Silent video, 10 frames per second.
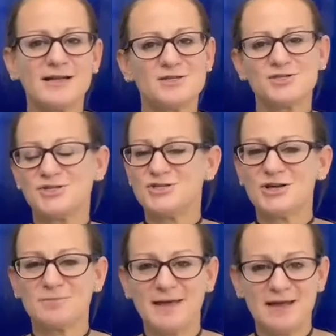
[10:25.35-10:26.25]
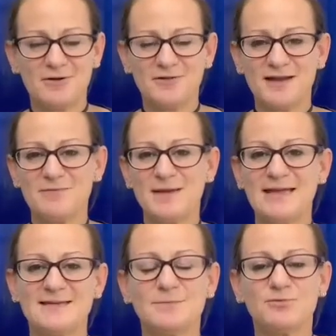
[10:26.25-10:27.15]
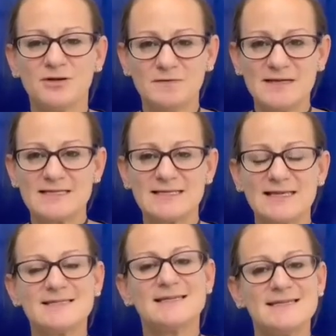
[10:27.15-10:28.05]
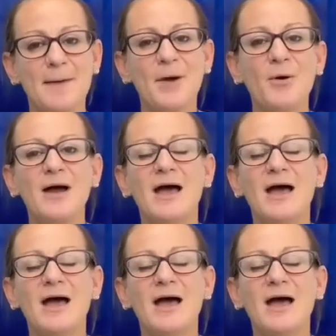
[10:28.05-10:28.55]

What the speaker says: It's just a junk panel that I painted previously as a demo.